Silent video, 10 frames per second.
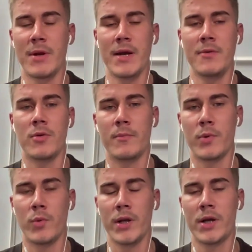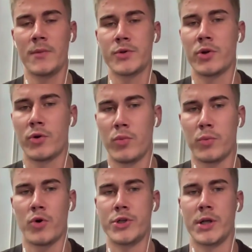But yeah, when it comes to the
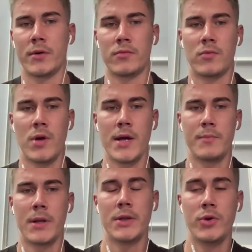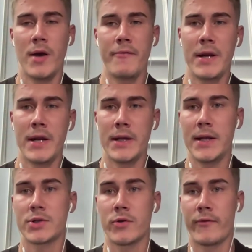group coaching, right? But do you have any
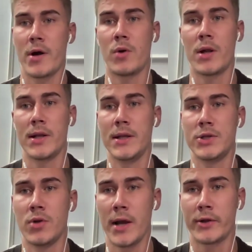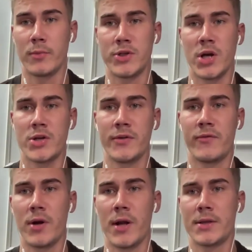idea so far what it is you like to be
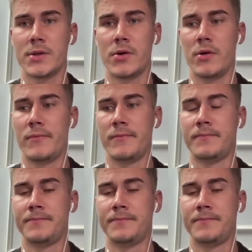charging for that, or?